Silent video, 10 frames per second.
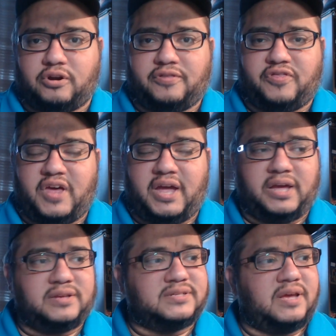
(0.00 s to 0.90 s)
certain
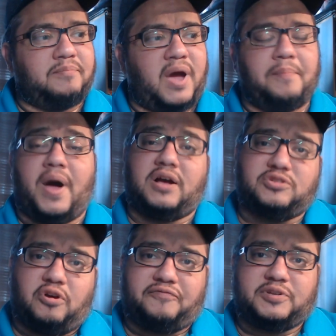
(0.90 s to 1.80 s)
things and my
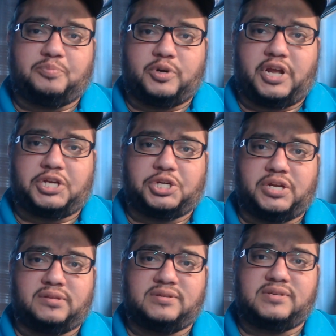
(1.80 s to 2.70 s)
box office
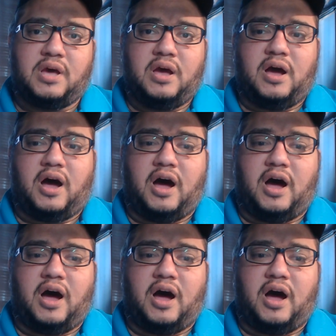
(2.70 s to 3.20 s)
predictions.